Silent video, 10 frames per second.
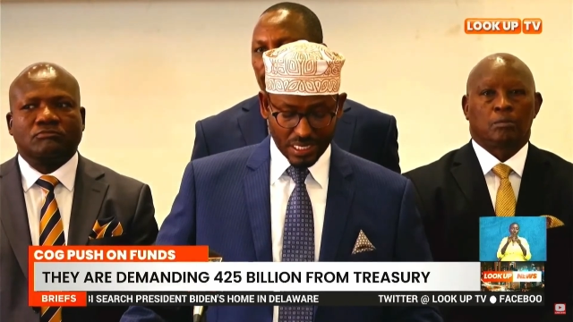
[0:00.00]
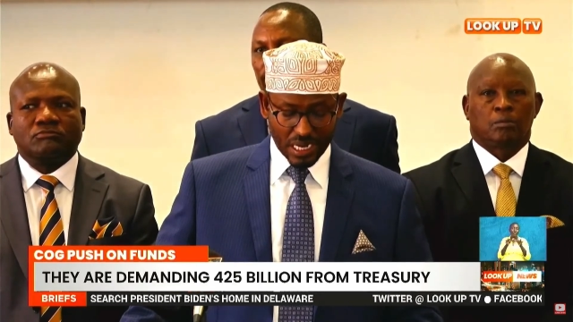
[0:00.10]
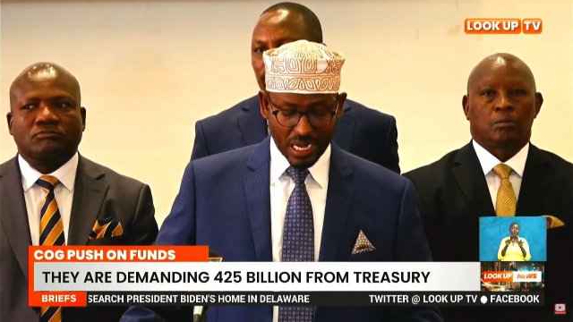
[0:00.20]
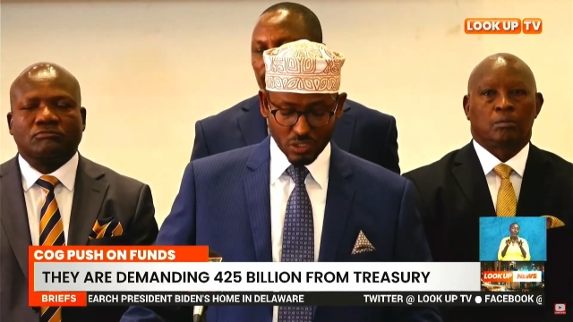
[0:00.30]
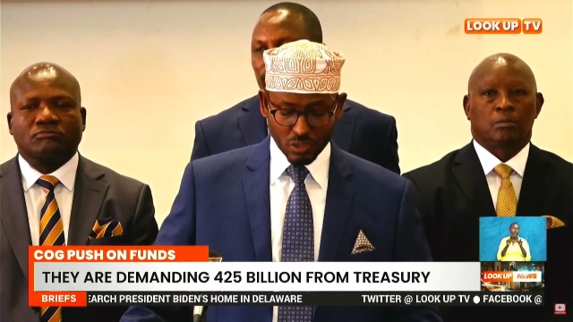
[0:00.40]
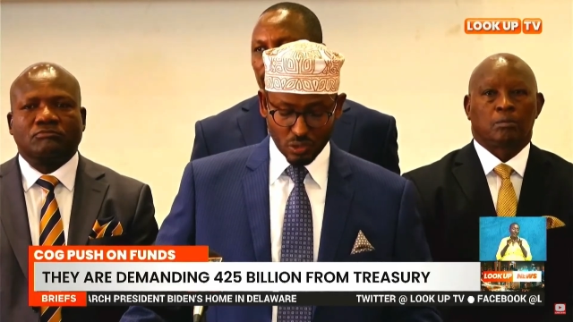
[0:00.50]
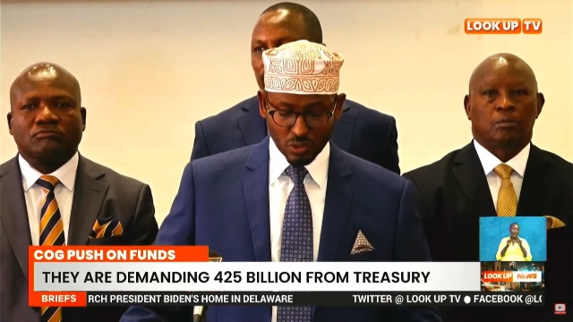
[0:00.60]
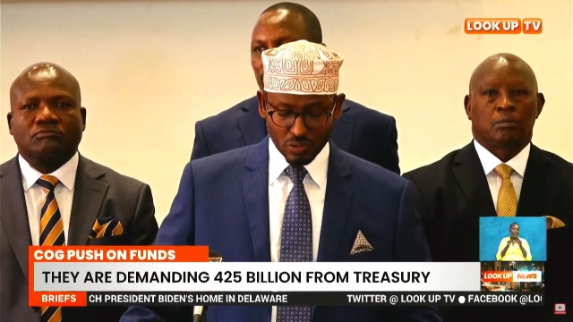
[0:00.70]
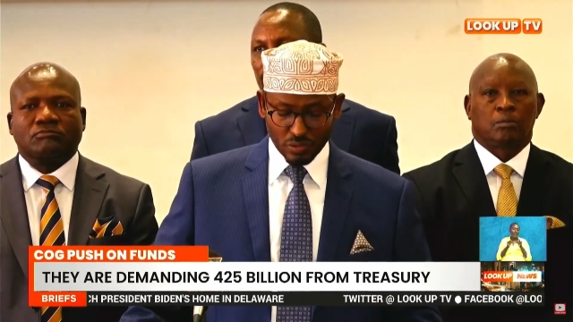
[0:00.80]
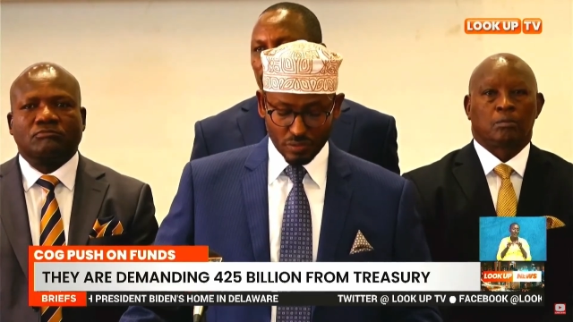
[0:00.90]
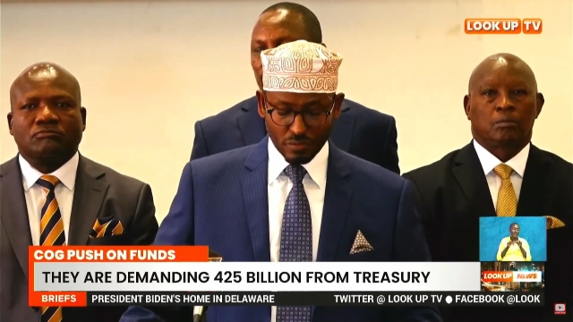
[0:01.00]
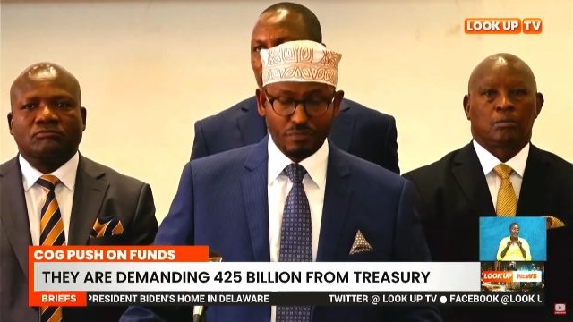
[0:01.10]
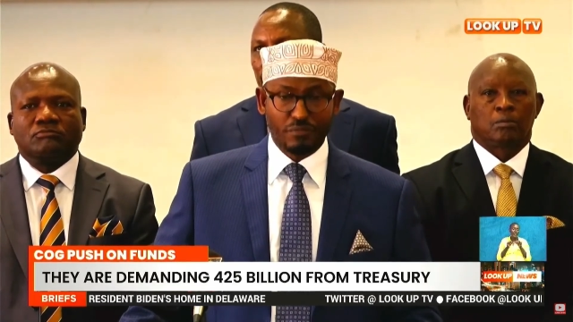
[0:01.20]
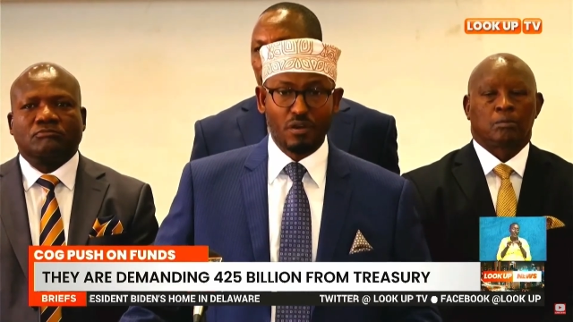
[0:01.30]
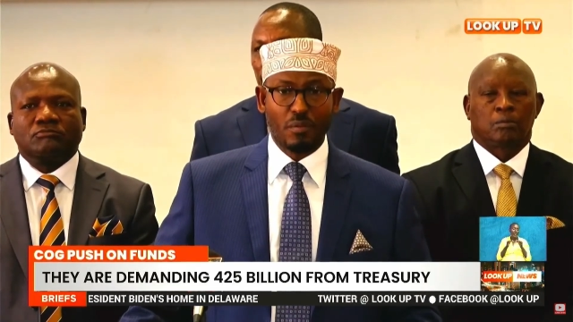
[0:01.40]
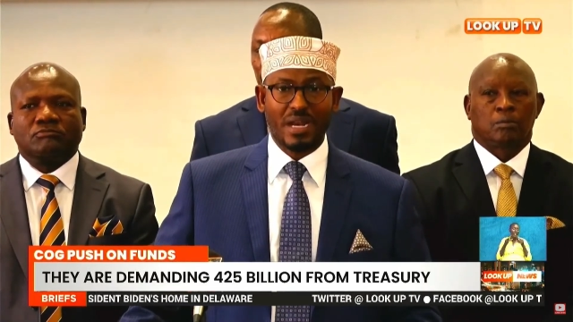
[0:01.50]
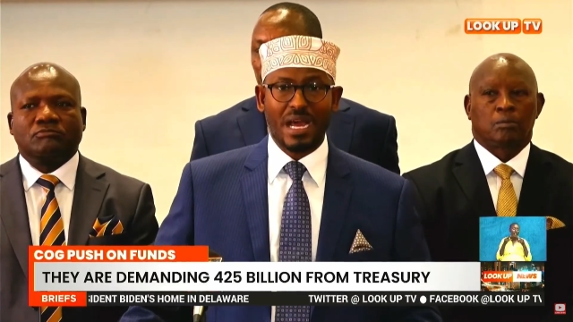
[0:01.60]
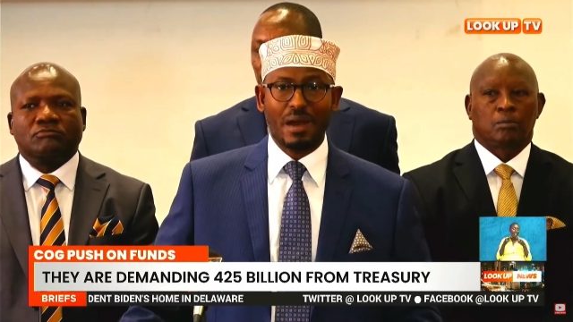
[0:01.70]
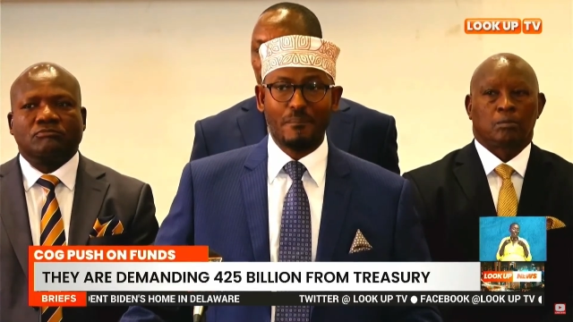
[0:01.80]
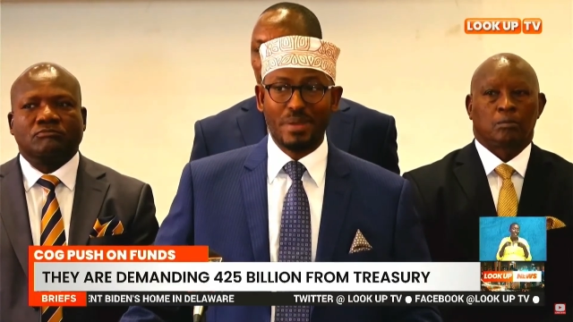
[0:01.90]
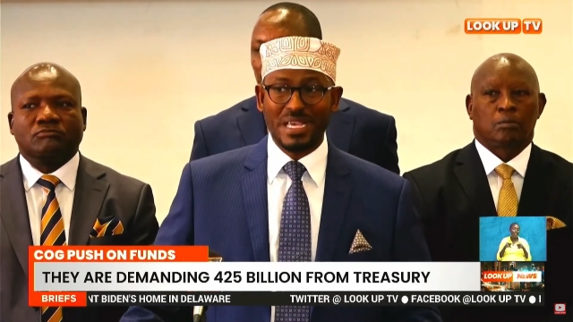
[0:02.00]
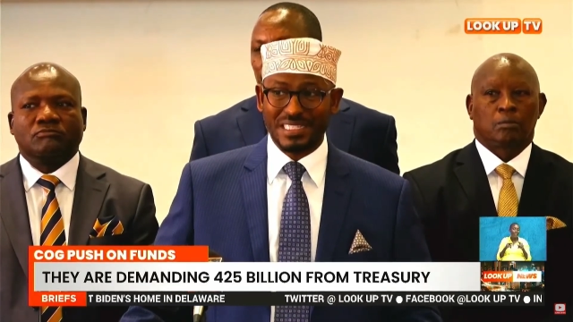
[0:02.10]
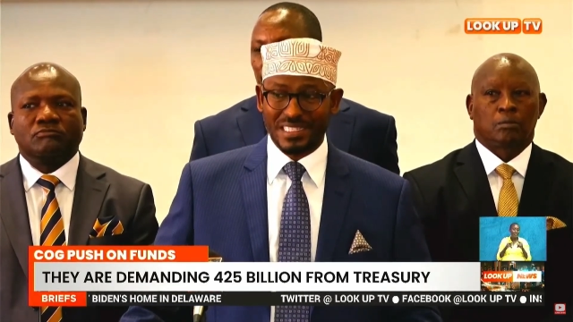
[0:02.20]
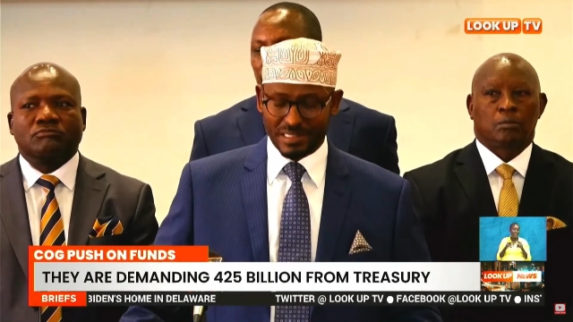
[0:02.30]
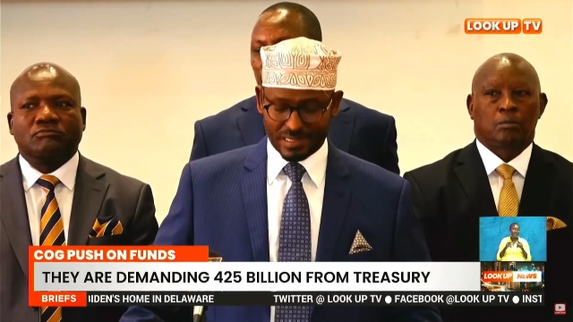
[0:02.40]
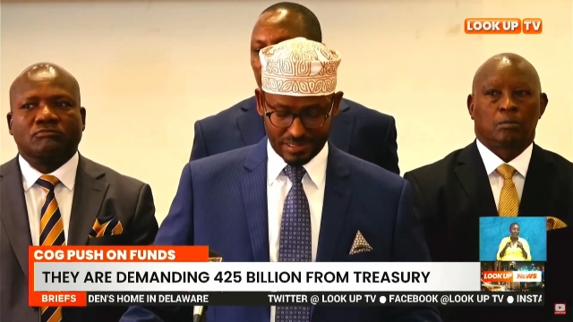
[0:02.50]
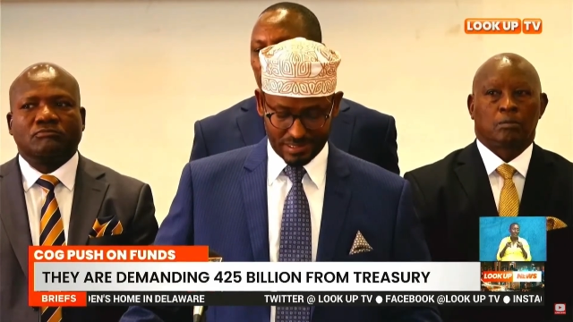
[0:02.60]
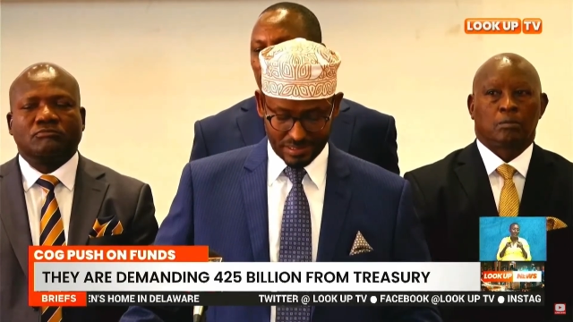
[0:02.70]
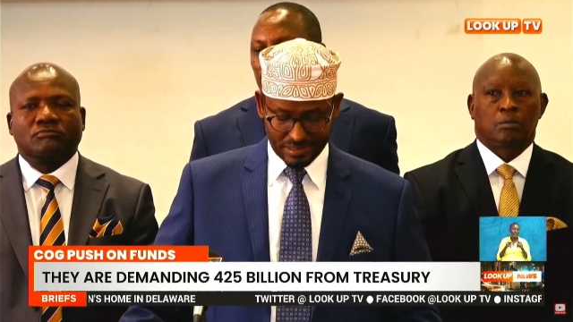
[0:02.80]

Speaker 1: has not formed a basis